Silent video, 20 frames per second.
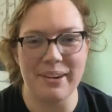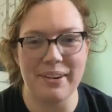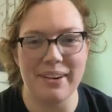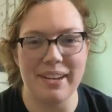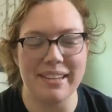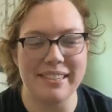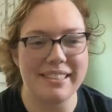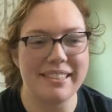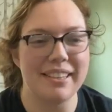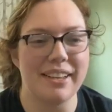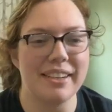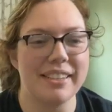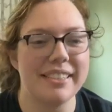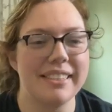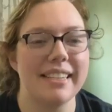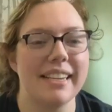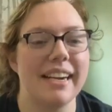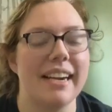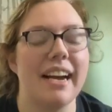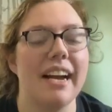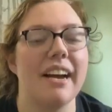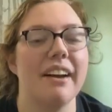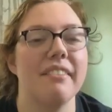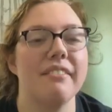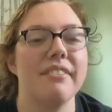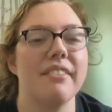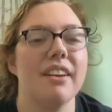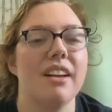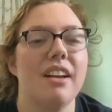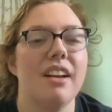my weird ass thoughts that I
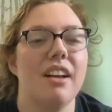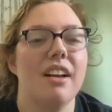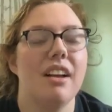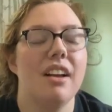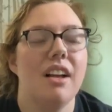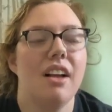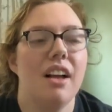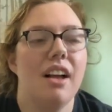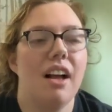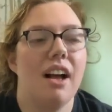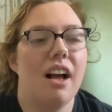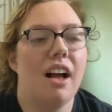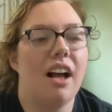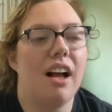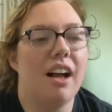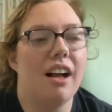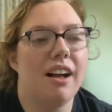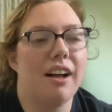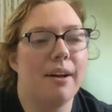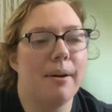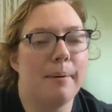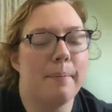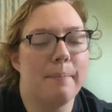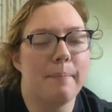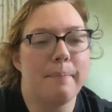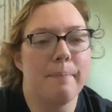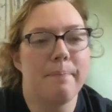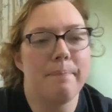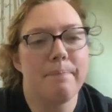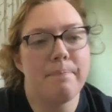have.
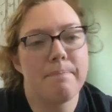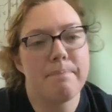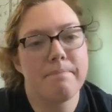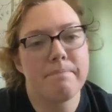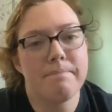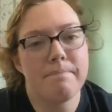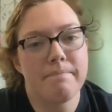Um